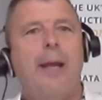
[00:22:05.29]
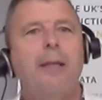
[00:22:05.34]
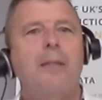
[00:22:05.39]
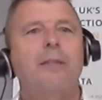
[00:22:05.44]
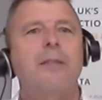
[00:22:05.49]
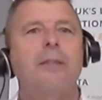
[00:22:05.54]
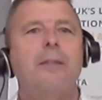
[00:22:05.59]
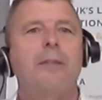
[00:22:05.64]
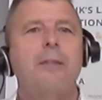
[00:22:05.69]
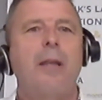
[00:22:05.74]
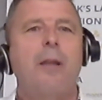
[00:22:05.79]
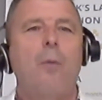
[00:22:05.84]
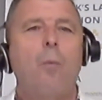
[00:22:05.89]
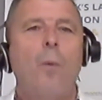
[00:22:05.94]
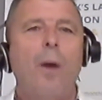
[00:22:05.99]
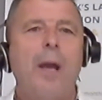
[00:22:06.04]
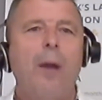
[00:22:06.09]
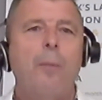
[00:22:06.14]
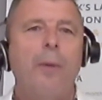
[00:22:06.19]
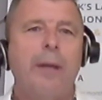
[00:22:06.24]
is
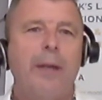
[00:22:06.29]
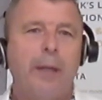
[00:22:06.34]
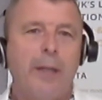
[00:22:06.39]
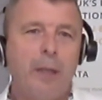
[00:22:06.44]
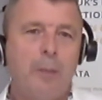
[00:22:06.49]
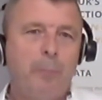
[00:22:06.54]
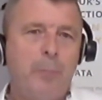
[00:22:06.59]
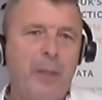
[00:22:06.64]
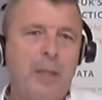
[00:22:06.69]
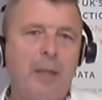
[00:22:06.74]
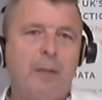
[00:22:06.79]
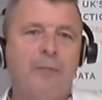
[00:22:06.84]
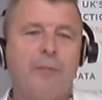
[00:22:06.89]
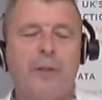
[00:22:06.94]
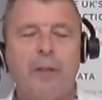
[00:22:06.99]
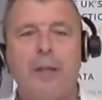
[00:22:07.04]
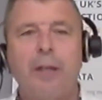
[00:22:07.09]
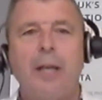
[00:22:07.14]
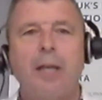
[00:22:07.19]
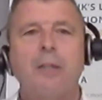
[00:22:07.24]
where we're going to be
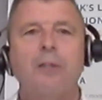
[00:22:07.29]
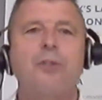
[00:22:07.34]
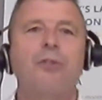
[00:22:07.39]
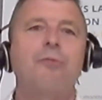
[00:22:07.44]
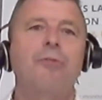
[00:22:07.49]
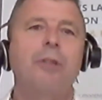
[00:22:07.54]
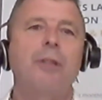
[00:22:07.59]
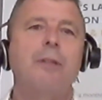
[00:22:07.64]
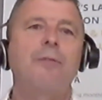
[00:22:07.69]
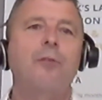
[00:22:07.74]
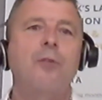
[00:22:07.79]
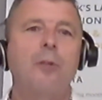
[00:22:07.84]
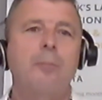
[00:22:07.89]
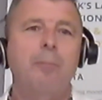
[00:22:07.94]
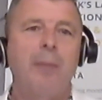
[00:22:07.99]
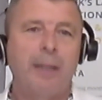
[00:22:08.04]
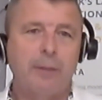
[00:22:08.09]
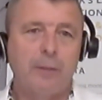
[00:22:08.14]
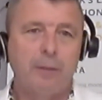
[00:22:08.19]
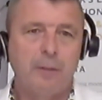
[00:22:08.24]
for the next 3 or
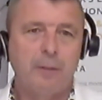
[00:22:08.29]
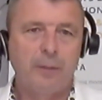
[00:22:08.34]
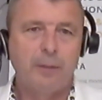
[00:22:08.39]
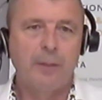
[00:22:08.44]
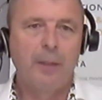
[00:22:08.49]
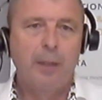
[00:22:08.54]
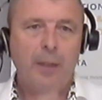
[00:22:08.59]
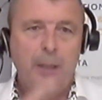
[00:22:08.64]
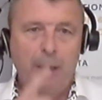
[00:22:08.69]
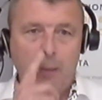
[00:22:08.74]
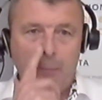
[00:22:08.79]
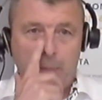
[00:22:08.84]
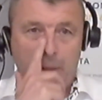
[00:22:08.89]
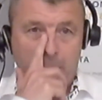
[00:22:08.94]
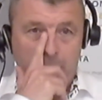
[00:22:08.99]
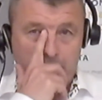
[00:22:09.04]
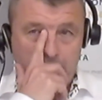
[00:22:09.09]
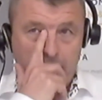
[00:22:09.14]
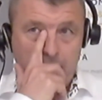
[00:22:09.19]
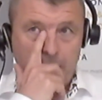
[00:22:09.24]
4 months,
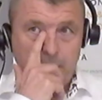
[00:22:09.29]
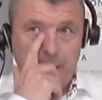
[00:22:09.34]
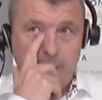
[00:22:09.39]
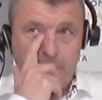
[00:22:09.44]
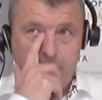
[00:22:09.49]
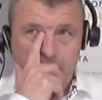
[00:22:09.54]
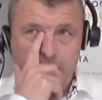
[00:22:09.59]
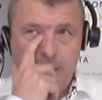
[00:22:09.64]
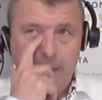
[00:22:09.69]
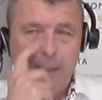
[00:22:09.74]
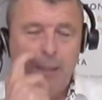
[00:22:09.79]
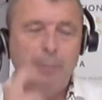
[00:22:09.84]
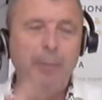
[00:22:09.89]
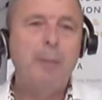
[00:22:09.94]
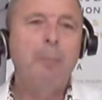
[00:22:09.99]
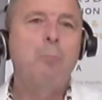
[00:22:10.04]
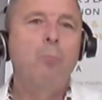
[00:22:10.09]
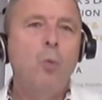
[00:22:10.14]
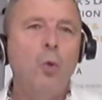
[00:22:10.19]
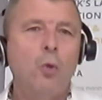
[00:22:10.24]
because there is a little
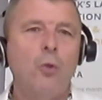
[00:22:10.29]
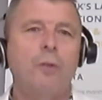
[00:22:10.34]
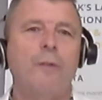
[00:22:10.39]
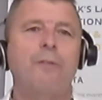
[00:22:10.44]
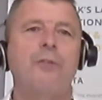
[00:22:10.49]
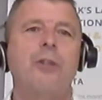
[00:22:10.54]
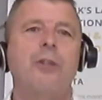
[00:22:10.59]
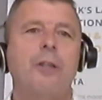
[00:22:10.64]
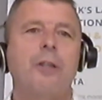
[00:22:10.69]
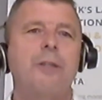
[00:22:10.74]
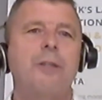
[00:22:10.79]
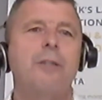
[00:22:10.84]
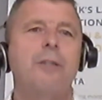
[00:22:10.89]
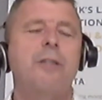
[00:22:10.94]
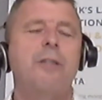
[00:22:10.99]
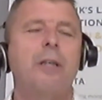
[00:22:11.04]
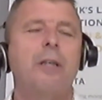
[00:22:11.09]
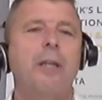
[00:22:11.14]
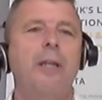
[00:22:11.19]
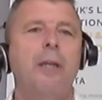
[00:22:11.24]
bit more of
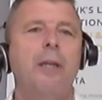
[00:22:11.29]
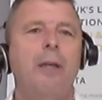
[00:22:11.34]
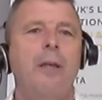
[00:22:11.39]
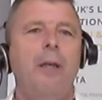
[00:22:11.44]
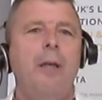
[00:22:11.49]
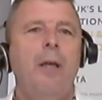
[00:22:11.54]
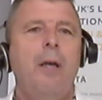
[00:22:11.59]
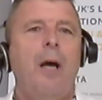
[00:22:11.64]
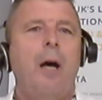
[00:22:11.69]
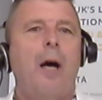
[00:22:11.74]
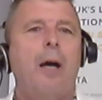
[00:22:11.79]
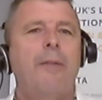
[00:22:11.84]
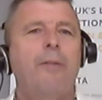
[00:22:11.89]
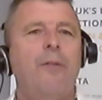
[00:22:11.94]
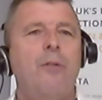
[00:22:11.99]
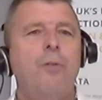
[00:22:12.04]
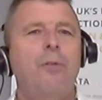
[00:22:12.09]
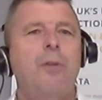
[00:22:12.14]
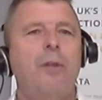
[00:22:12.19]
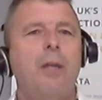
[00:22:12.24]
certainty. I
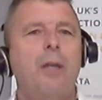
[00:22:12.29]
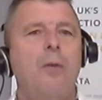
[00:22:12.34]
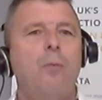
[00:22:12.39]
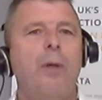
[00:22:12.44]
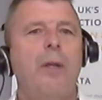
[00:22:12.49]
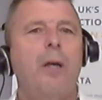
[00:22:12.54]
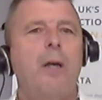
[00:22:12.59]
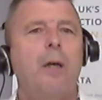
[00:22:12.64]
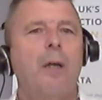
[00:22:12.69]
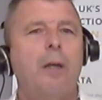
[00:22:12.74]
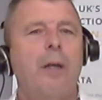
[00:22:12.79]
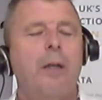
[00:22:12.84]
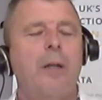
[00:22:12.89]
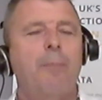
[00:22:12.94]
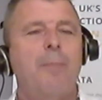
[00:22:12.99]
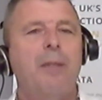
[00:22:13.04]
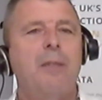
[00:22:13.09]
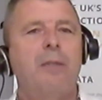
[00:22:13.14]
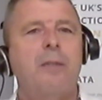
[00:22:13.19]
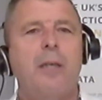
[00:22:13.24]
do think we are
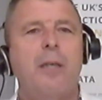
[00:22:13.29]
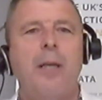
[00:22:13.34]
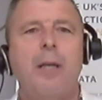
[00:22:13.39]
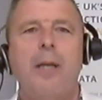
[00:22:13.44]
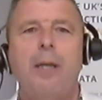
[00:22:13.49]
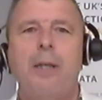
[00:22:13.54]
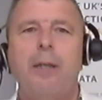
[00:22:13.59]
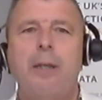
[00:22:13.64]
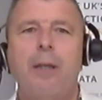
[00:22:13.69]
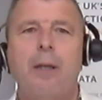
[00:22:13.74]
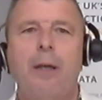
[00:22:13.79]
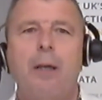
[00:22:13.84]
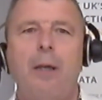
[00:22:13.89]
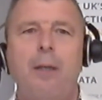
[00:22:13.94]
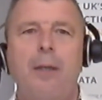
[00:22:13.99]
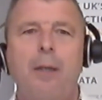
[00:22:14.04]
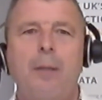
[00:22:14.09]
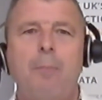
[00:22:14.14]
going to be seeing